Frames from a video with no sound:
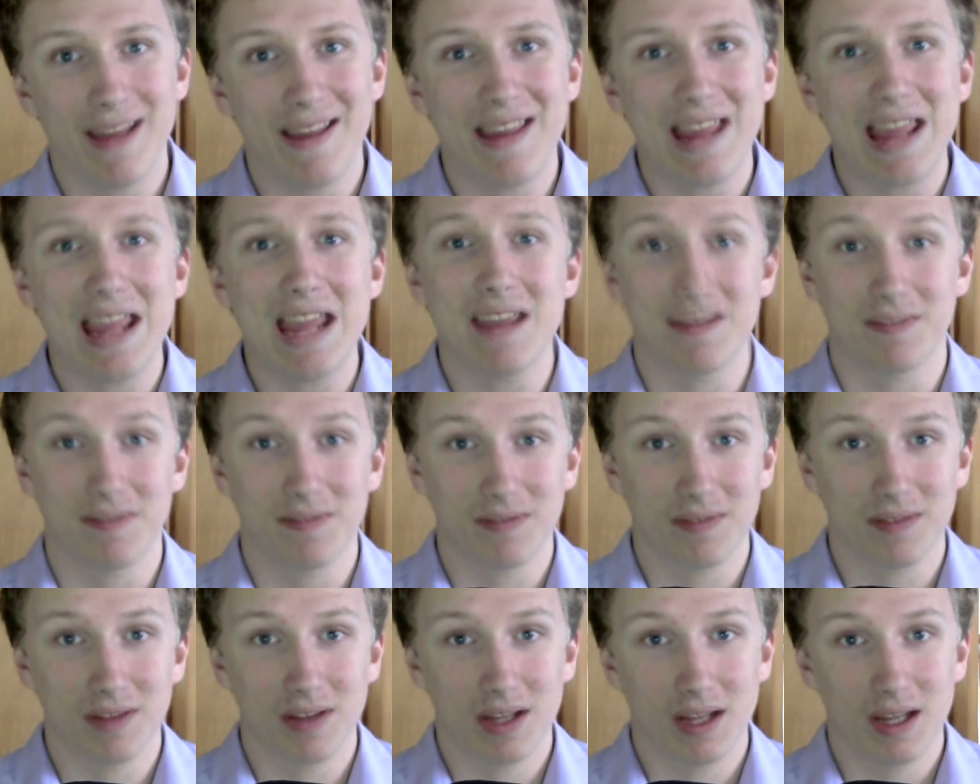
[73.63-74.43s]

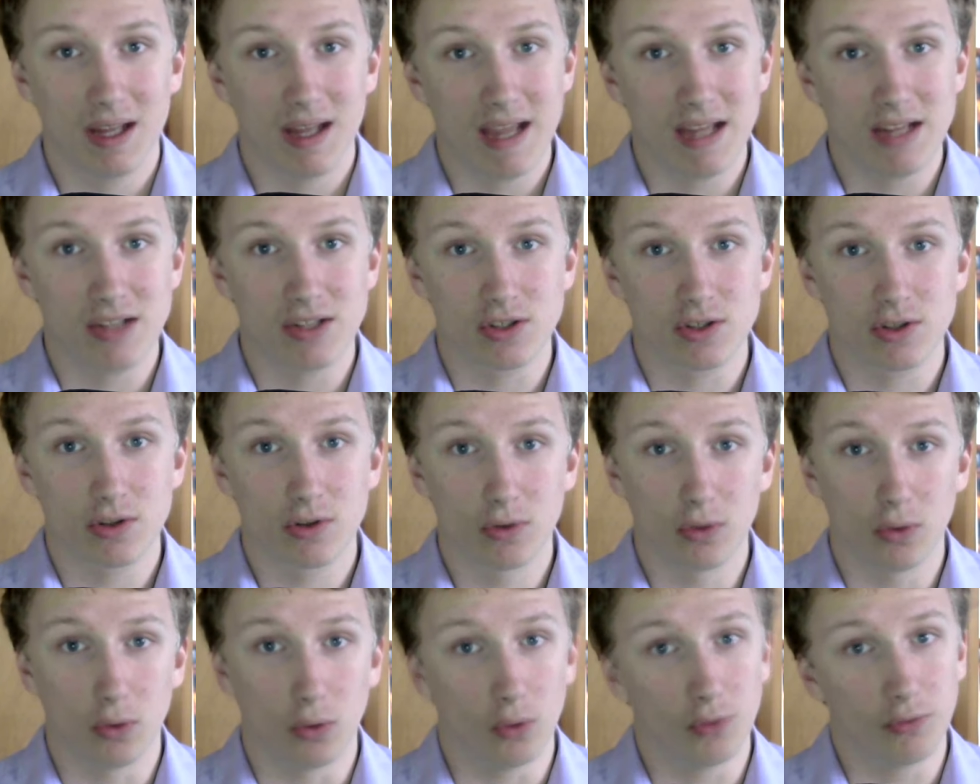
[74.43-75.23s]
If he
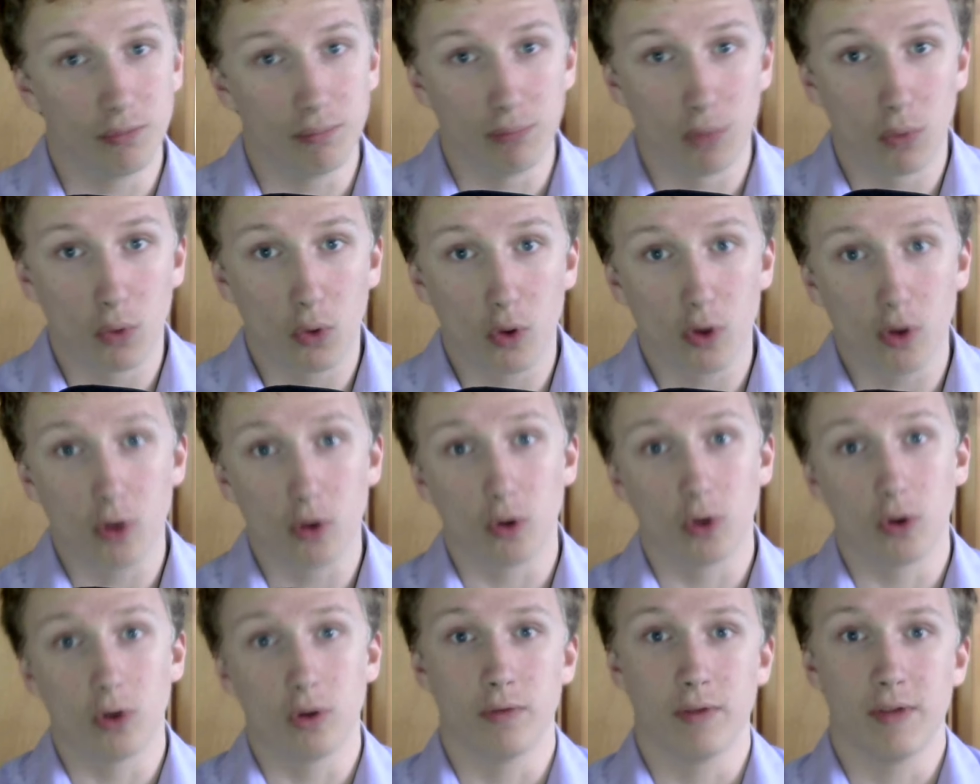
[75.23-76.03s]
scored
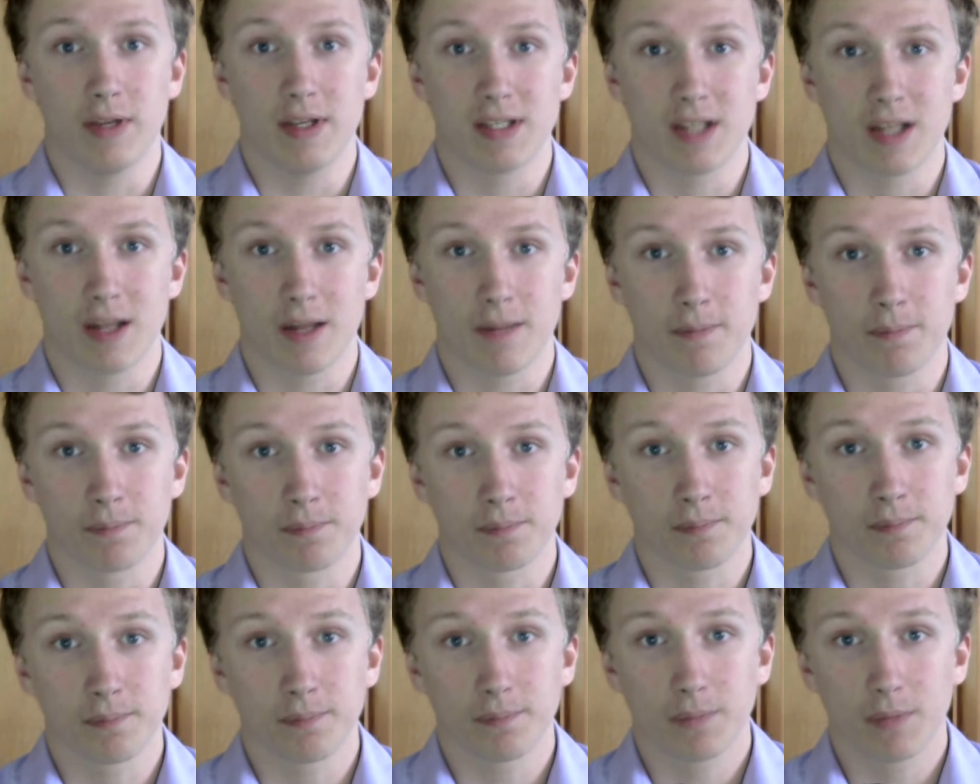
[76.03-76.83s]
more of his
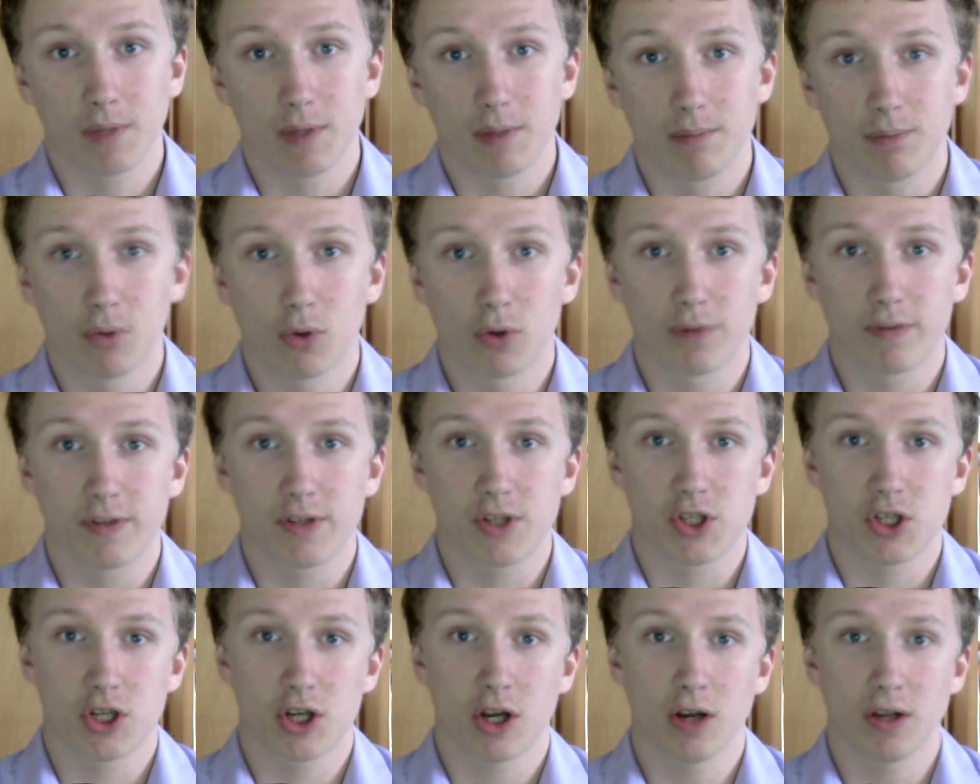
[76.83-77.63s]
um, more of
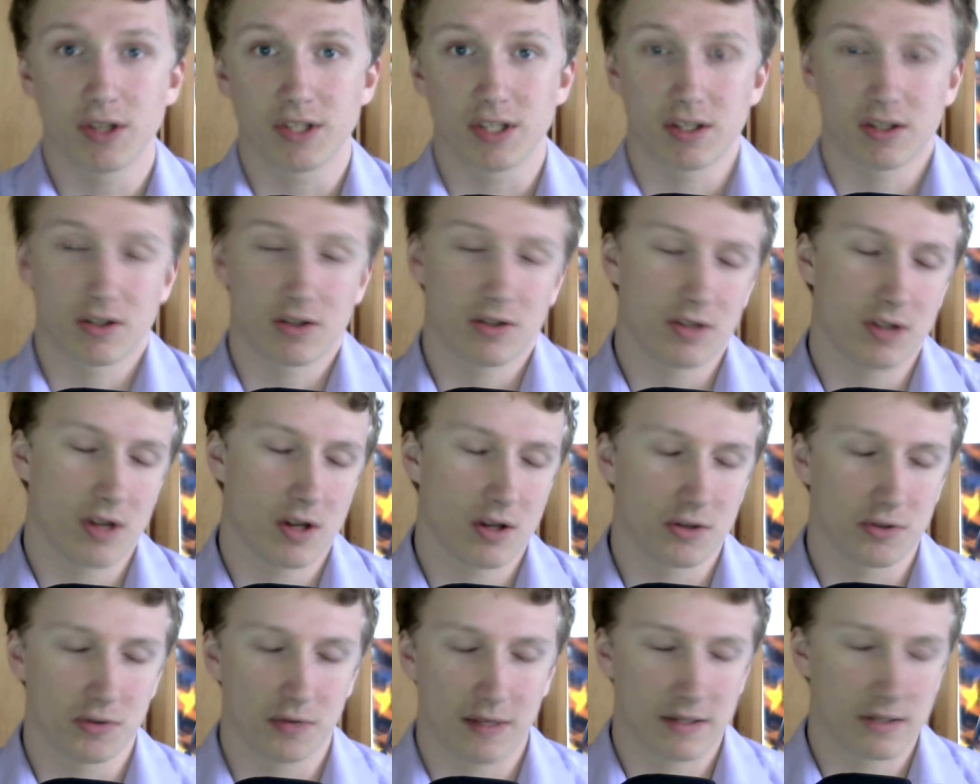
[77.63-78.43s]
his chances because
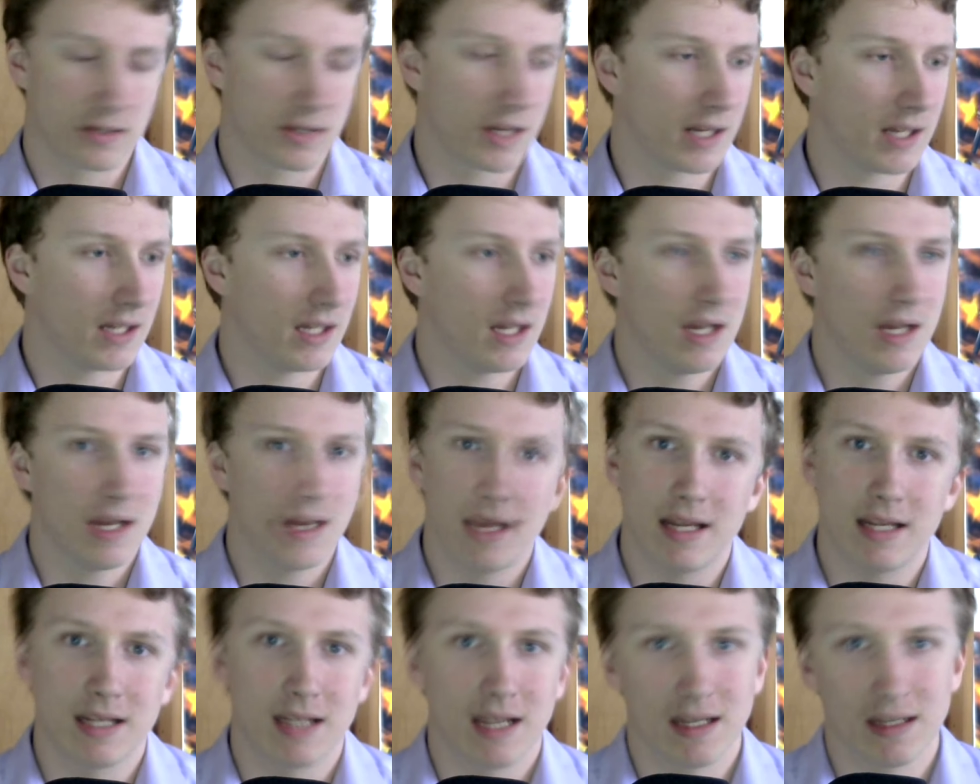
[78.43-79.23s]
Arsenal fans say
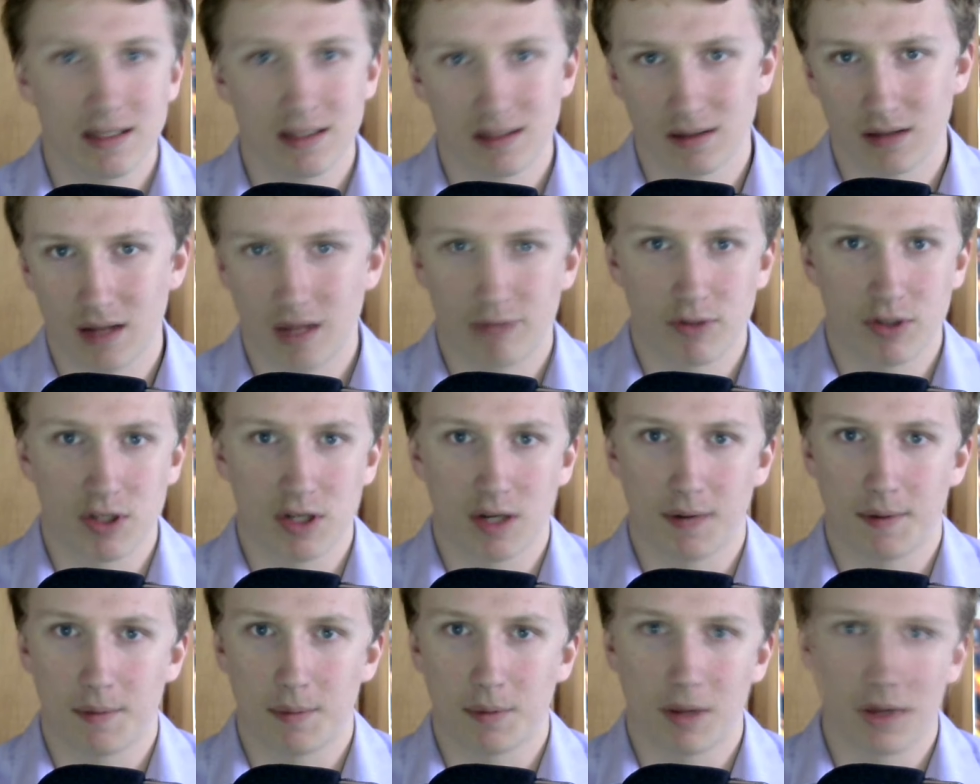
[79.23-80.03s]
he gets it every
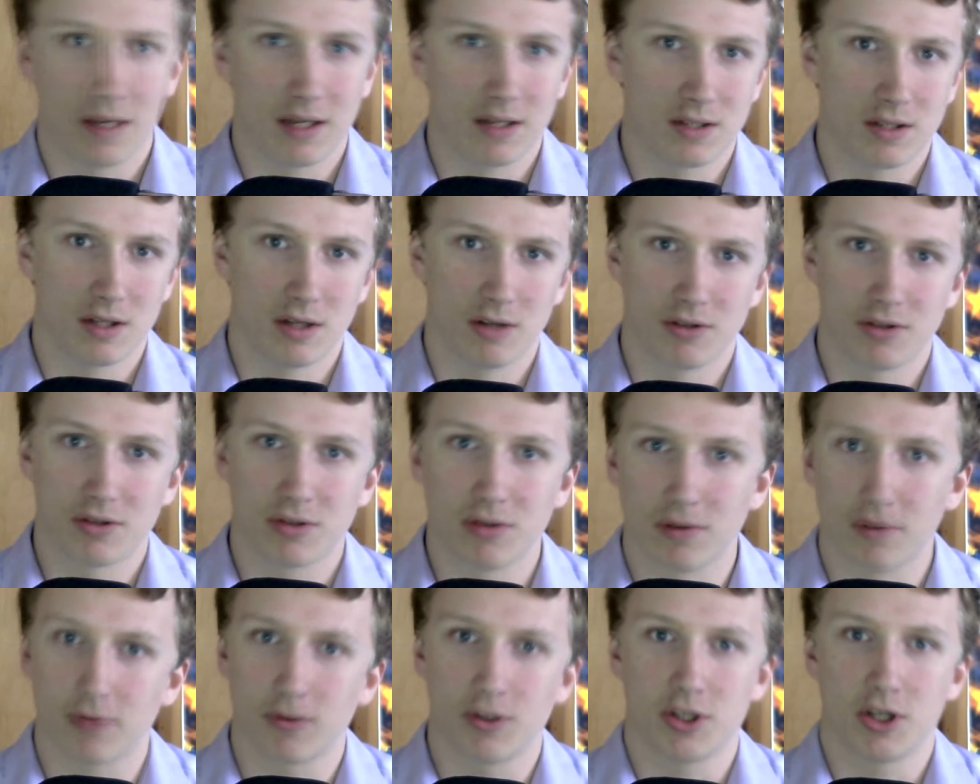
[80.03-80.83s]
time he plays, you know,
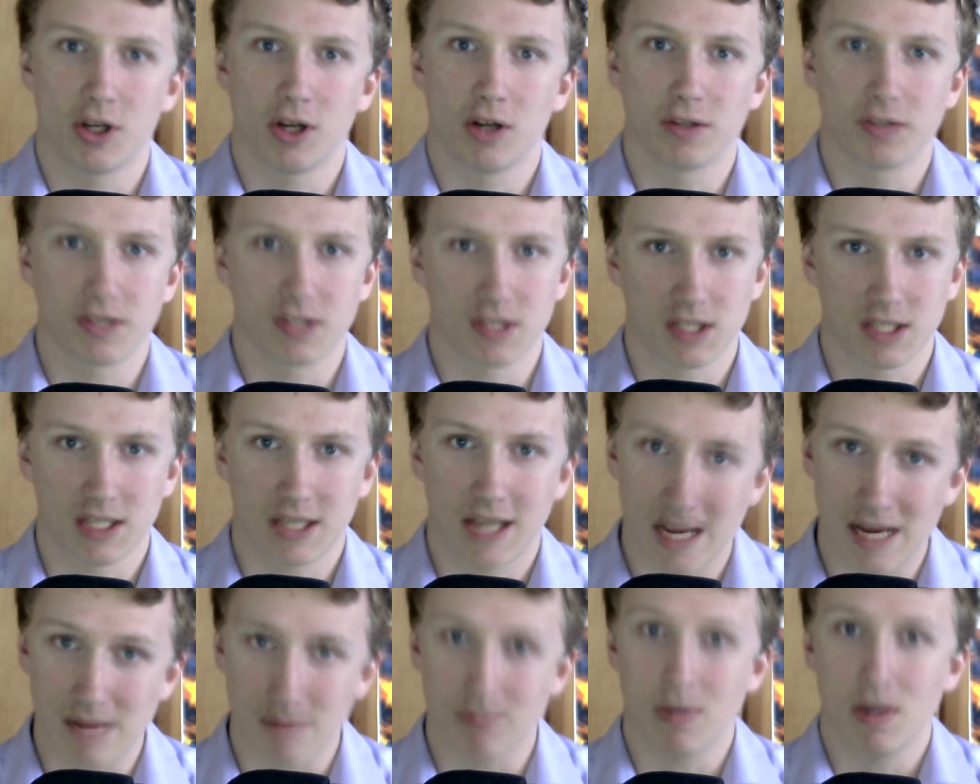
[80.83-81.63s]
two or three chances a
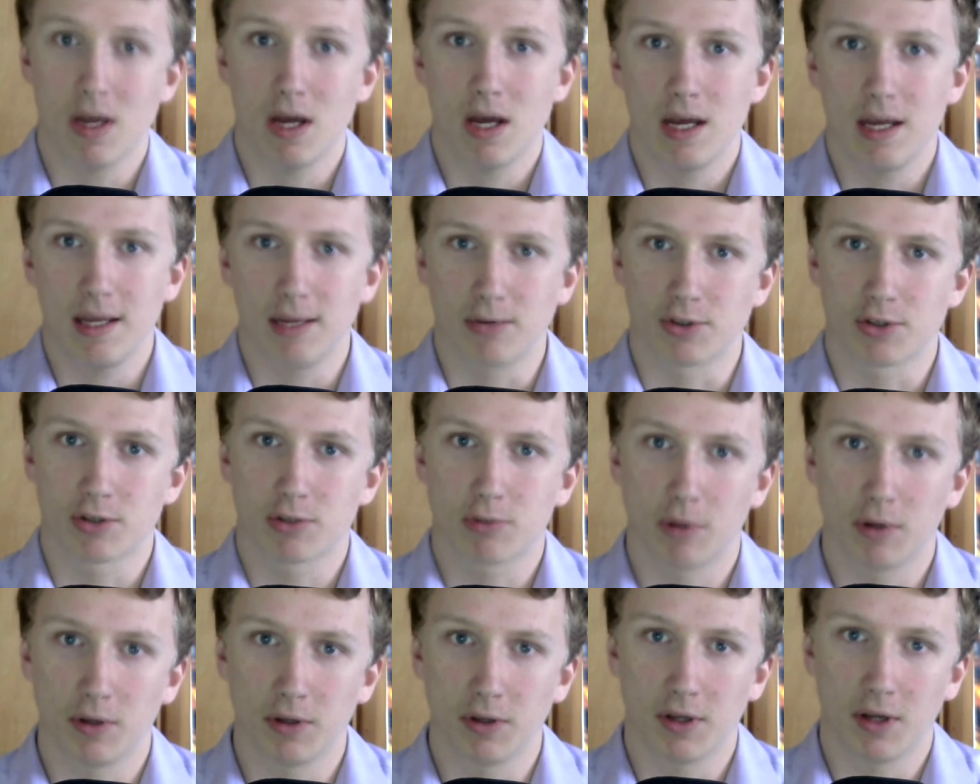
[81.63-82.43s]
game he'll
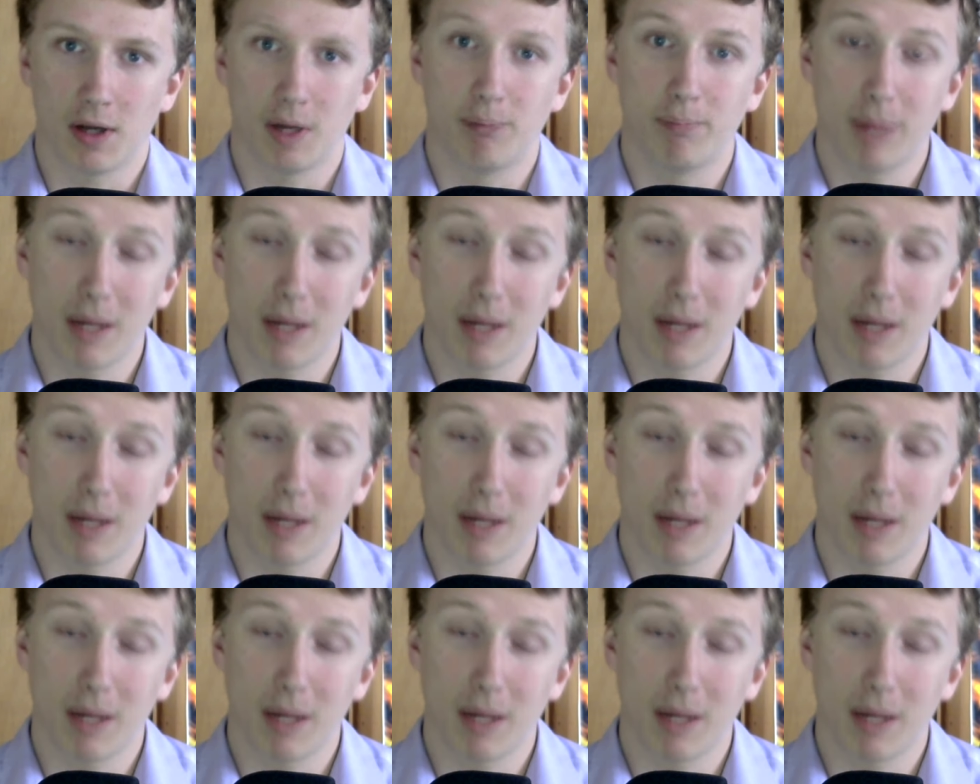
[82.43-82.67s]
squander.